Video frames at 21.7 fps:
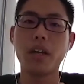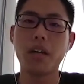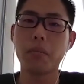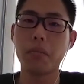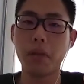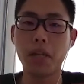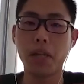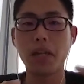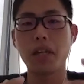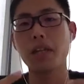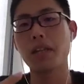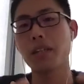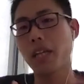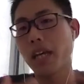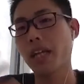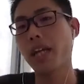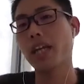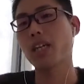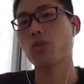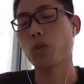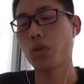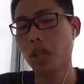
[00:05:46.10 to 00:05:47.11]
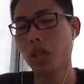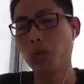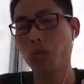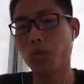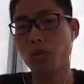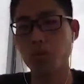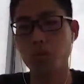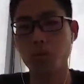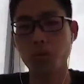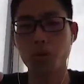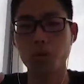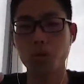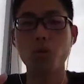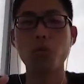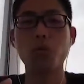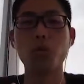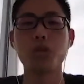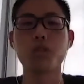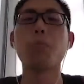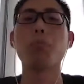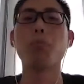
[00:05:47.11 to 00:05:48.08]
make a 10x return, which was
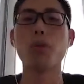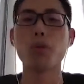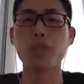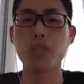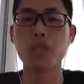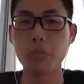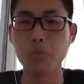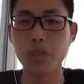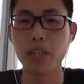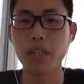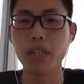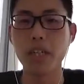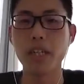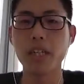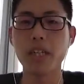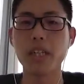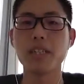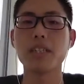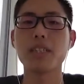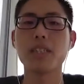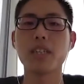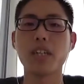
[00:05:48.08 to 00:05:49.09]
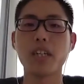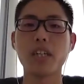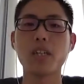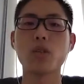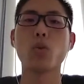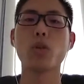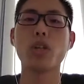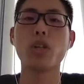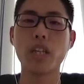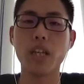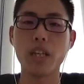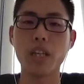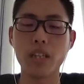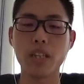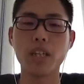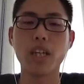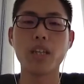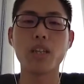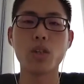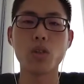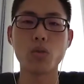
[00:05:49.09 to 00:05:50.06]
almost impossible in
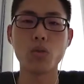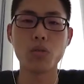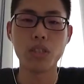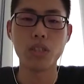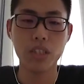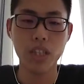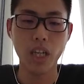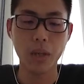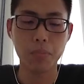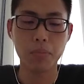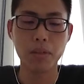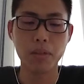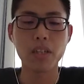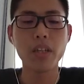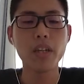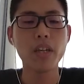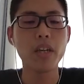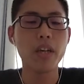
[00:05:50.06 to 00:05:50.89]
2019 until this happened.